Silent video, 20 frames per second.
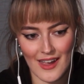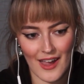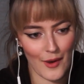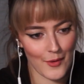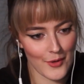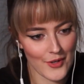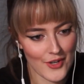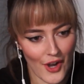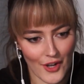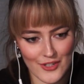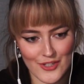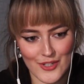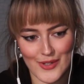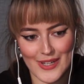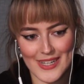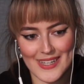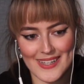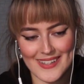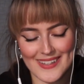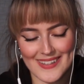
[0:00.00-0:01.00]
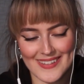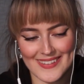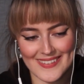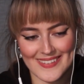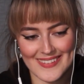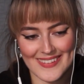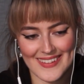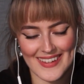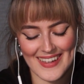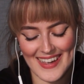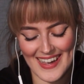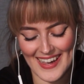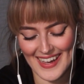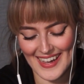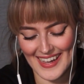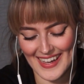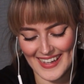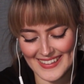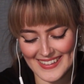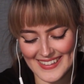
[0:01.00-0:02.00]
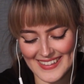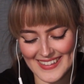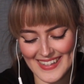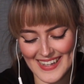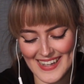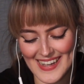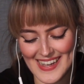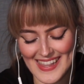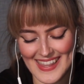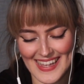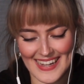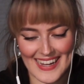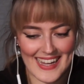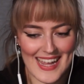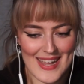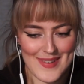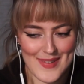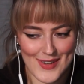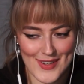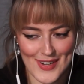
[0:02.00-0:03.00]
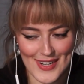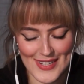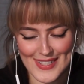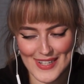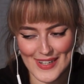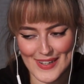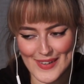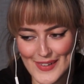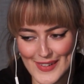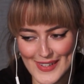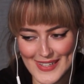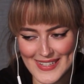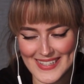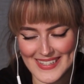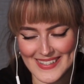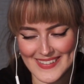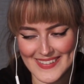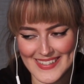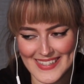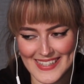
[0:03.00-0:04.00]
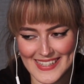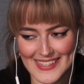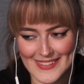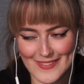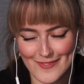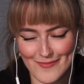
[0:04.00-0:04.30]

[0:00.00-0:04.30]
I would not do it. And then I came across that course and I was like,